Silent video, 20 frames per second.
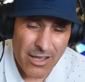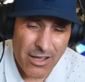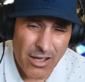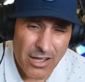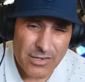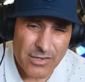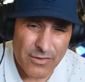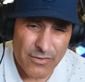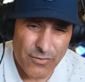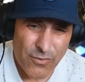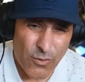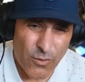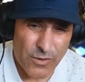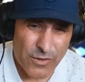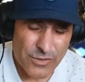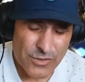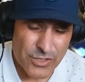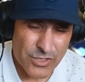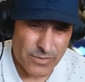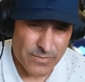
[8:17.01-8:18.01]
on to
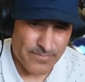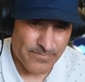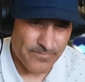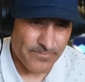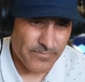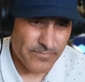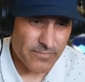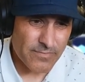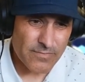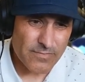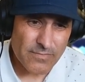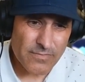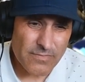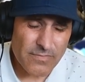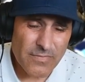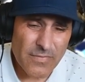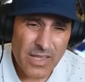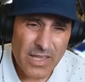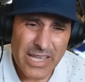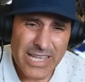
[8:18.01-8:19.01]
Forge
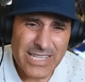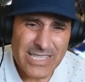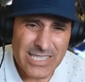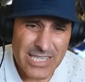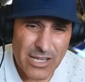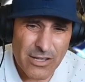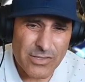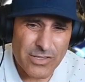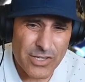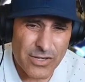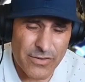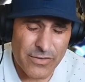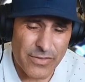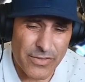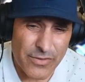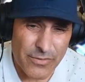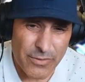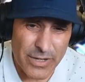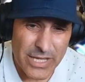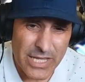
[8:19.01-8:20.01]
until turn
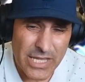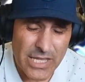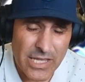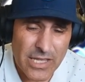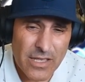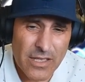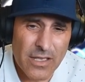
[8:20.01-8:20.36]
3.